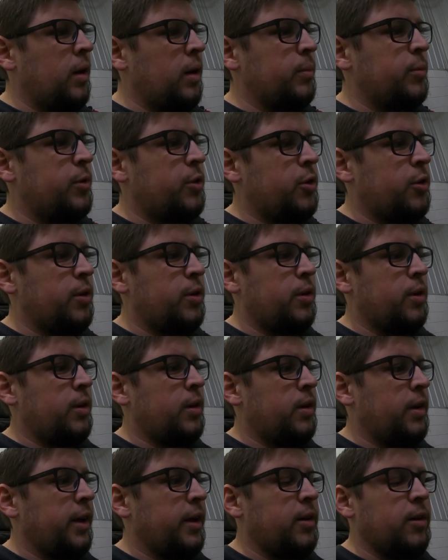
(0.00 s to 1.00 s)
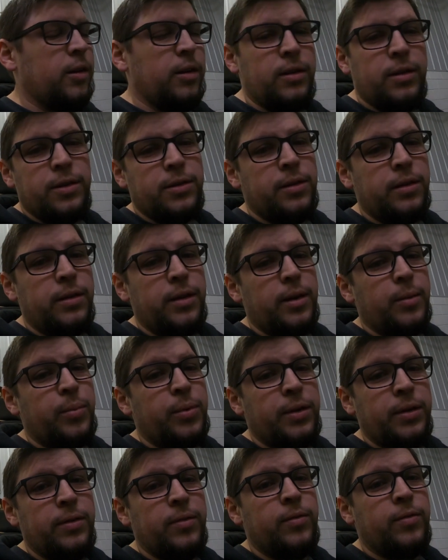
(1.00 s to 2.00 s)
I'm sure I could have looked it
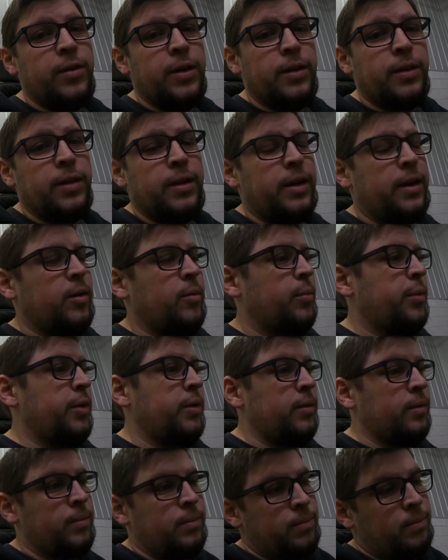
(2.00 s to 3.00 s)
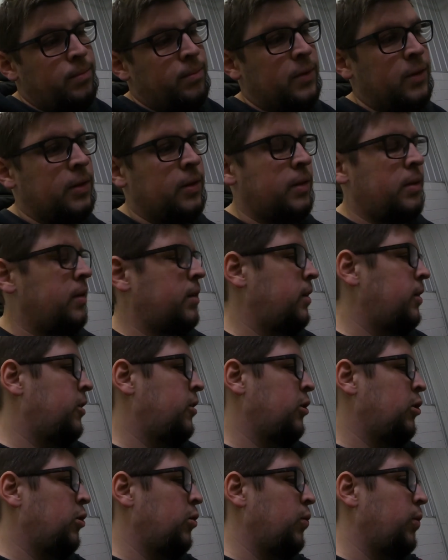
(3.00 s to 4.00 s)
up and found that out, but
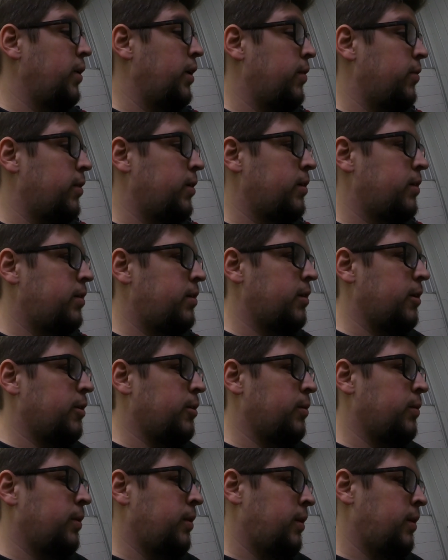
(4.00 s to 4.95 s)
whatever. So